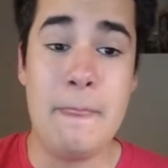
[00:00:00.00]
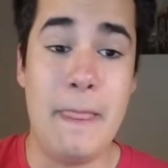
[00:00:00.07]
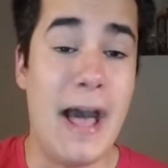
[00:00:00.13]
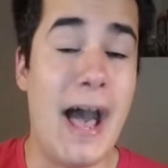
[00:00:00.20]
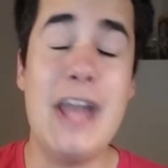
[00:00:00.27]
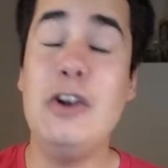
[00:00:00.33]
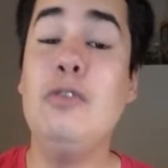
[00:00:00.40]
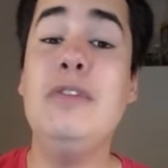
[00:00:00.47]

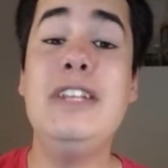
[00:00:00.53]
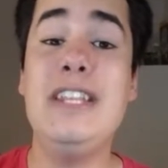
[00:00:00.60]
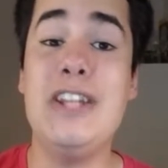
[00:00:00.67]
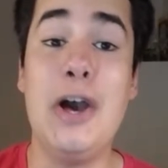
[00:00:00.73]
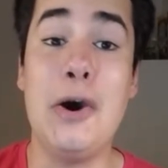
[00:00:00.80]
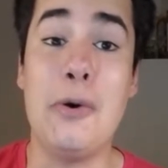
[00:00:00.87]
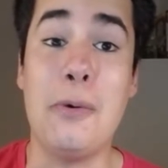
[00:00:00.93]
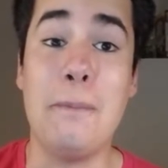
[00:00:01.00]
I don't really
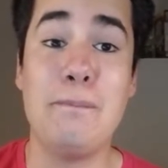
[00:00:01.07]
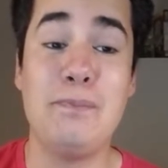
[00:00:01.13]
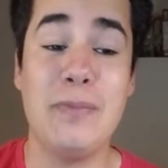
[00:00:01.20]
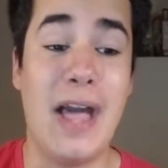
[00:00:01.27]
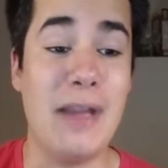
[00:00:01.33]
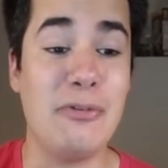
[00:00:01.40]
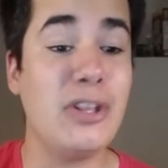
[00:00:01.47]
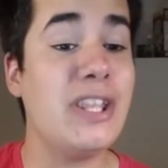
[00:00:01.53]
know.
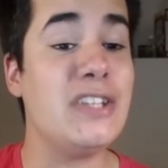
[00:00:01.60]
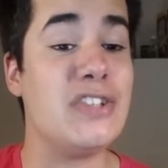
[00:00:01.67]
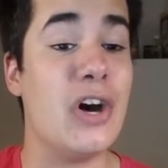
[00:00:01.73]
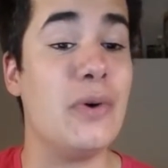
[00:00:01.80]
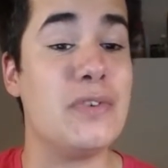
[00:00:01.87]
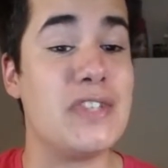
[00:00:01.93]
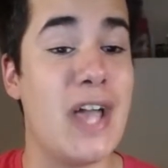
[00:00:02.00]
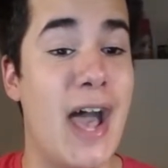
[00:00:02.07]
I really
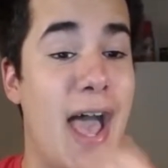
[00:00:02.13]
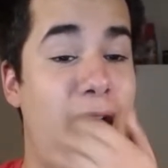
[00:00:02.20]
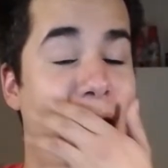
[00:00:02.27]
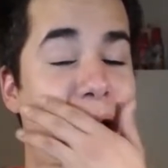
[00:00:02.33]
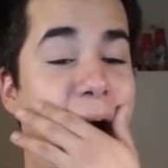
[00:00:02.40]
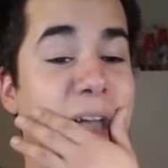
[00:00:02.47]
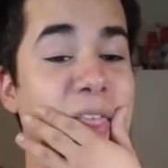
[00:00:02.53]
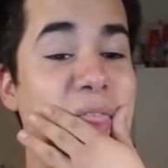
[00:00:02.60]
don't.
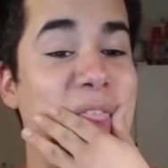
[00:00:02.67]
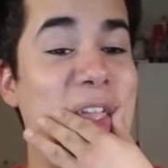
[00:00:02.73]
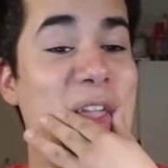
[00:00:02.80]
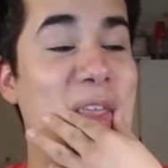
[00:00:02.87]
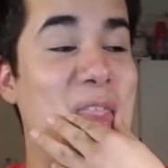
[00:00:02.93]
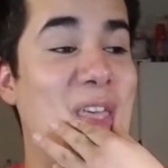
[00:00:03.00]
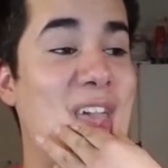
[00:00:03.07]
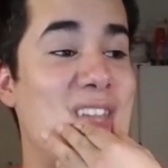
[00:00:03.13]
I
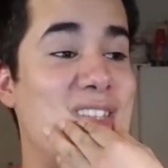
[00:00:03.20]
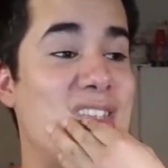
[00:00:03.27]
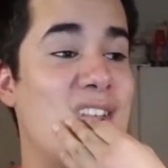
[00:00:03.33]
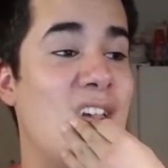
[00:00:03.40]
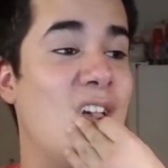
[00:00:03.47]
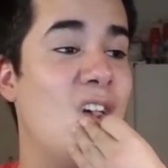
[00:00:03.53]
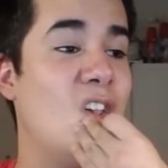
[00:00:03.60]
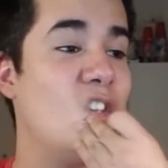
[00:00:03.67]
think that
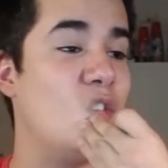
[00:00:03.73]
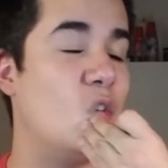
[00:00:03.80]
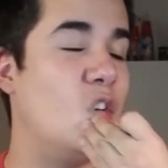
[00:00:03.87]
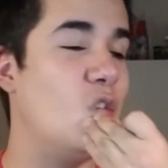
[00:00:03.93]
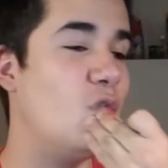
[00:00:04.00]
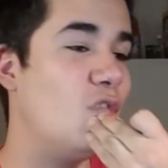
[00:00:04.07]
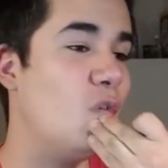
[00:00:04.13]
sort of the